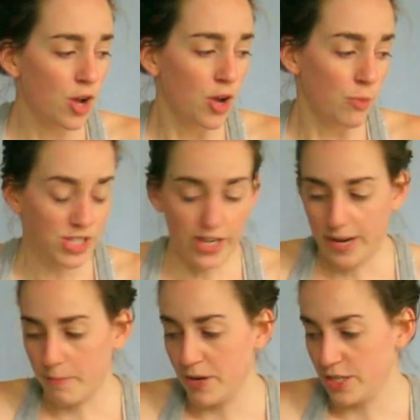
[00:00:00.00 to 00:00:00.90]
which
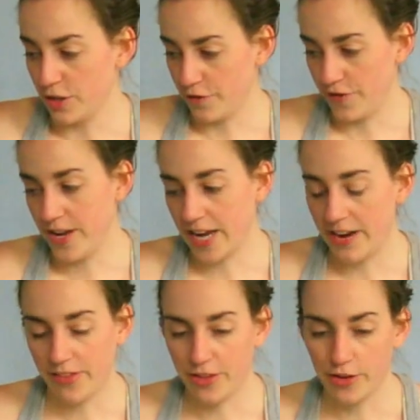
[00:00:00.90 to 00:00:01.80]
again, put your feet kind
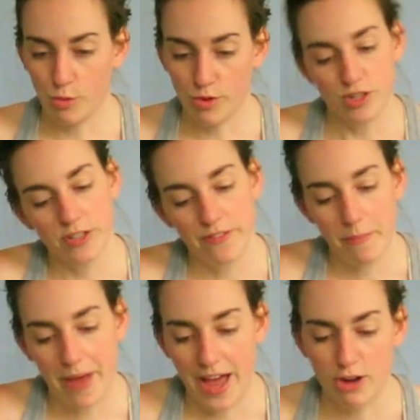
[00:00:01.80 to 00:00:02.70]
of at the corners of the
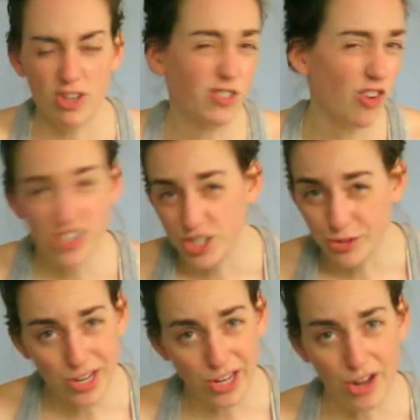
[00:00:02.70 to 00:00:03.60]
mat or as far as you
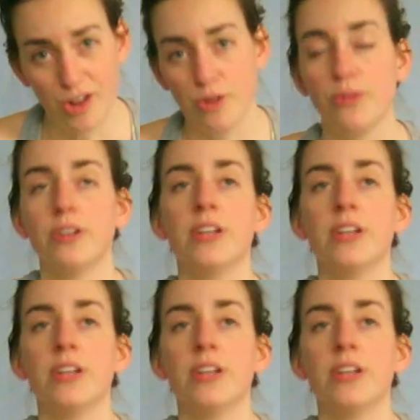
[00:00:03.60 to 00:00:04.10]
can go,